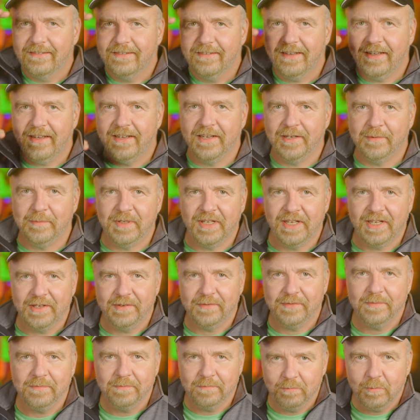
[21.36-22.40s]
Hey, I'm
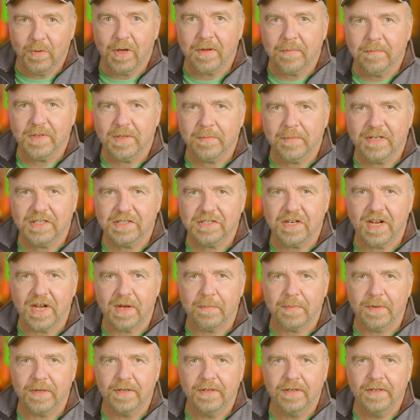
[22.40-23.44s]
Dave. Welcome to my
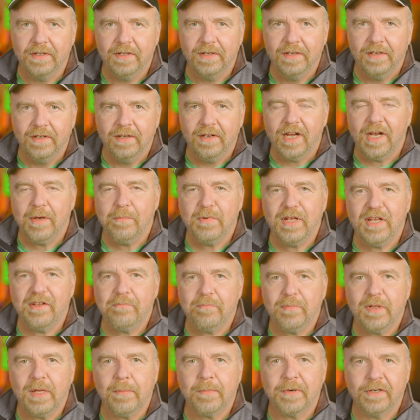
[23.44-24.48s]
shop. I'm
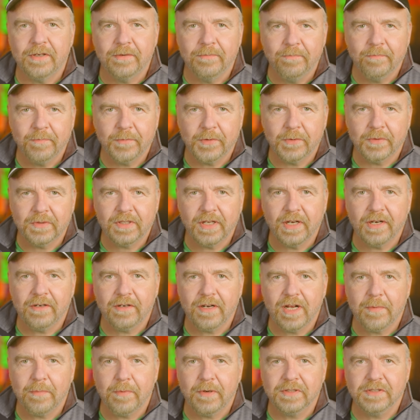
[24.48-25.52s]
Dave Plummer, a retired
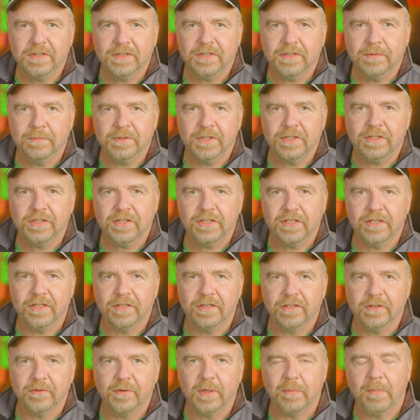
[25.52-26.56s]
operating systems
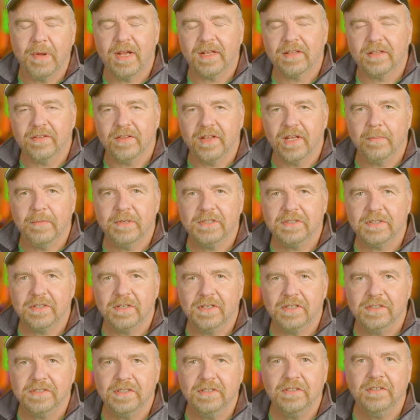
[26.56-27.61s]
engineer going back to the MS
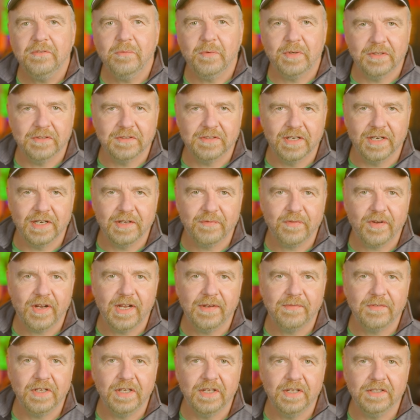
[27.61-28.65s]
DOS and Windows
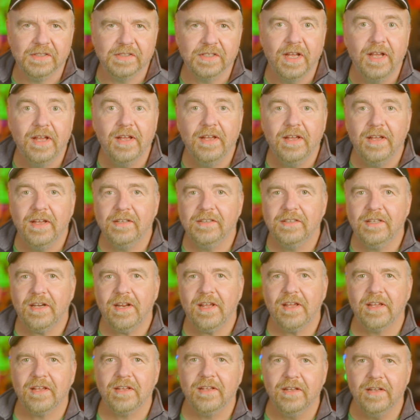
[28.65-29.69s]
95 days, and
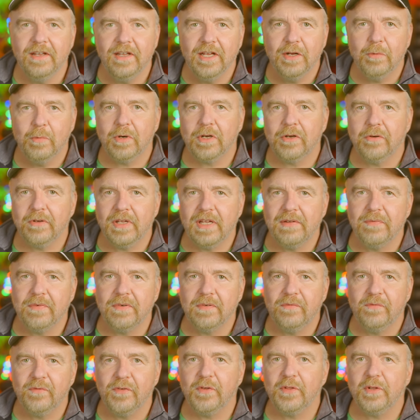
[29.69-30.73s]
today we're going
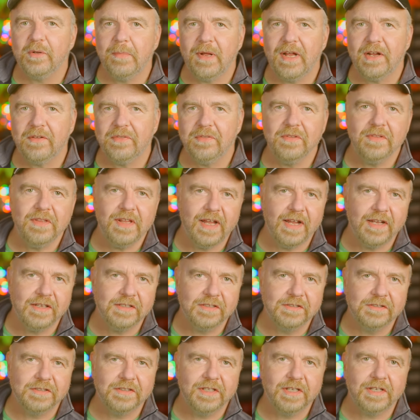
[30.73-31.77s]
even further back than that
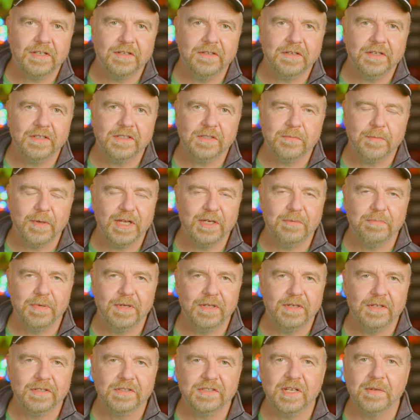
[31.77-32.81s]
to take a look at some 8
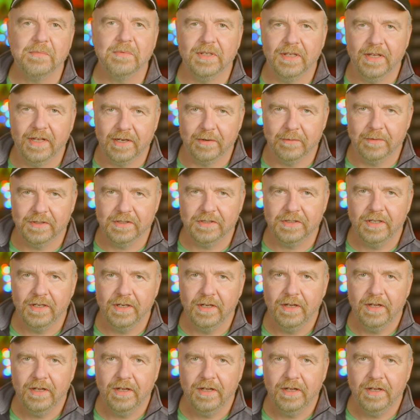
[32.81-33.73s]
bit assembly language.